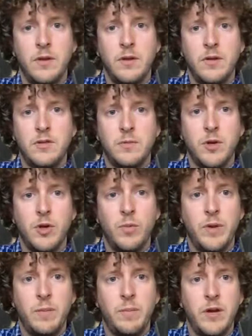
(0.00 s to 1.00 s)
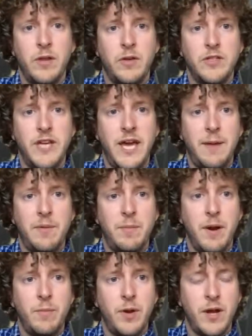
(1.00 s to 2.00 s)
So I'm going to open up another tab in
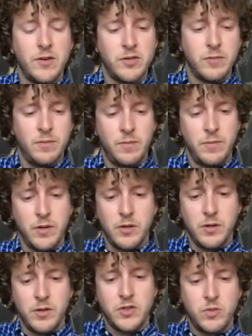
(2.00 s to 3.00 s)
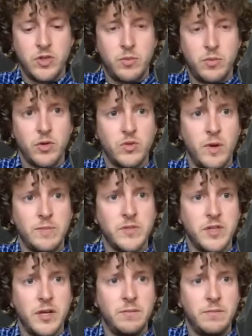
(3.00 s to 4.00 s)
my browser. I'm going to go to Switchboard's website.